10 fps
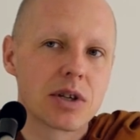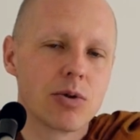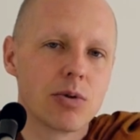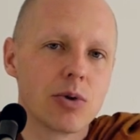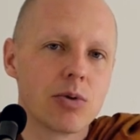
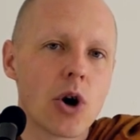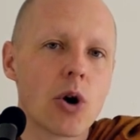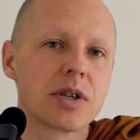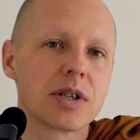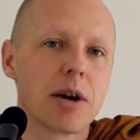you, you
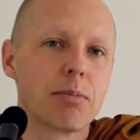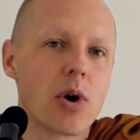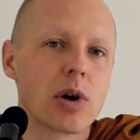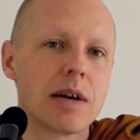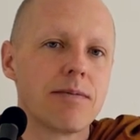notice that
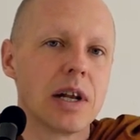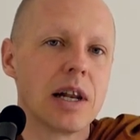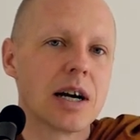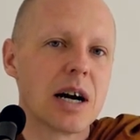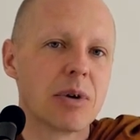bodily
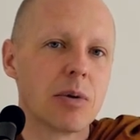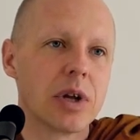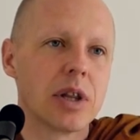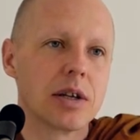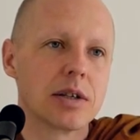feeling coming
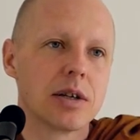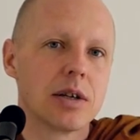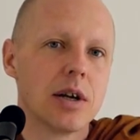with it.